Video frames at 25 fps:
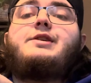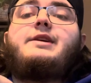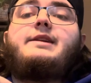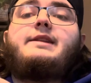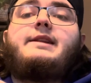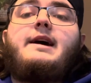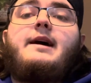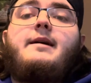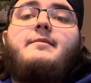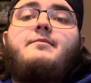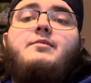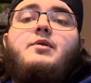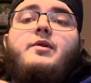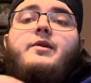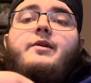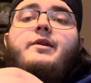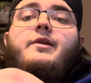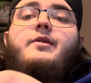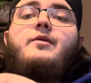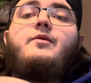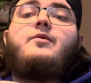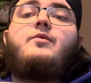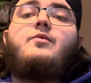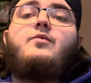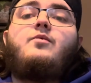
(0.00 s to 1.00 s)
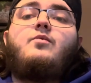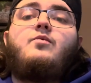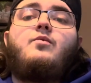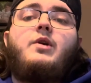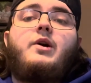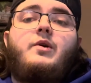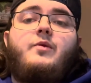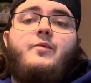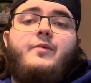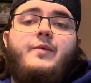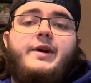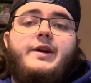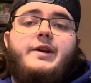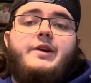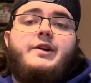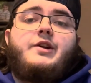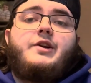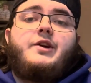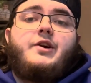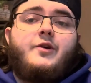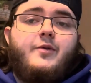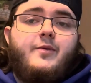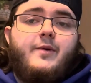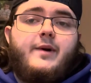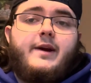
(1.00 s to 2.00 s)
at that point what we
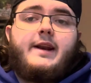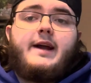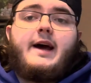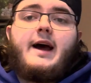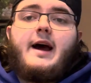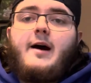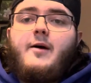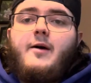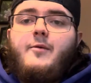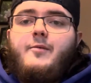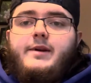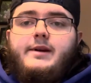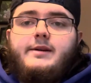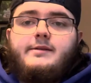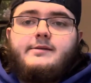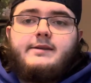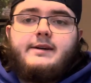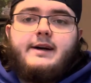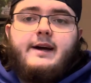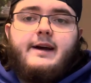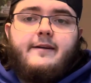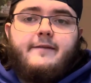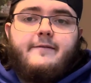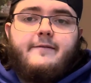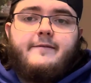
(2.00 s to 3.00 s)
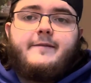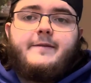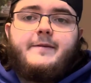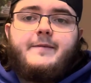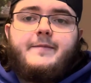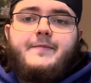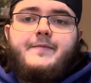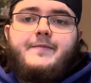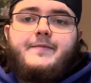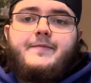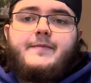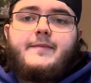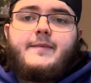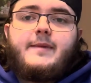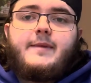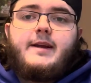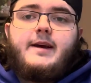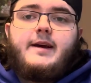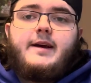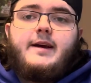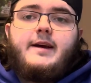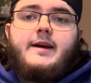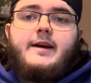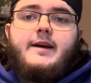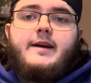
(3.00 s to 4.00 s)
do and how we live
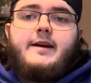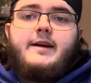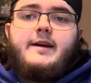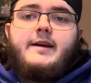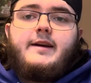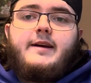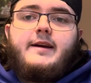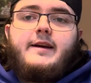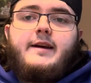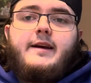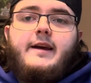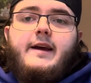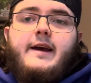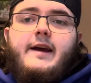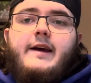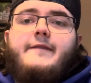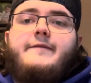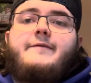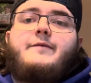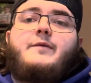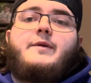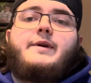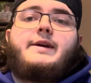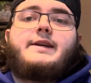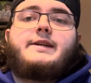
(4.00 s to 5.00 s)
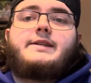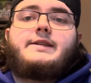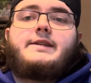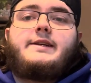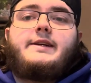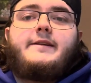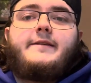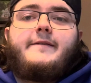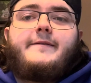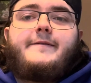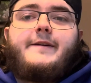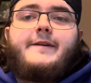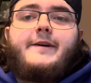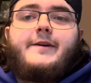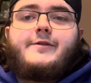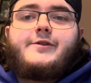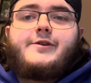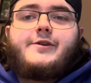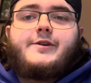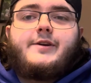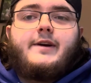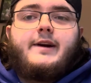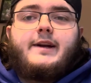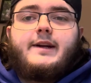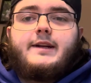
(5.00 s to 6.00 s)
if we could see the
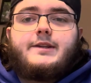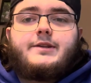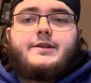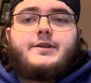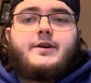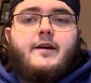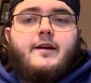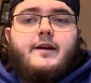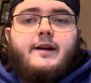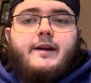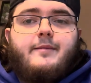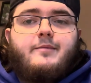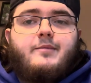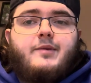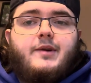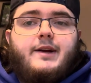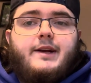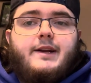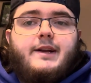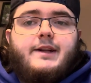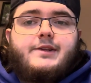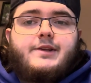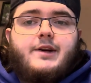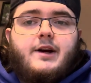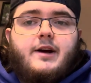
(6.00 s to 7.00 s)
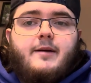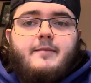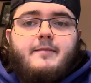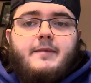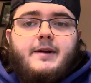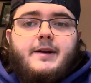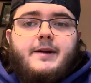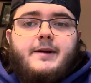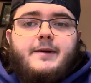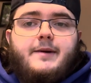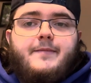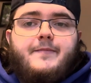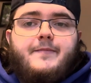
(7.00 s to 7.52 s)
future and it's already predetermined.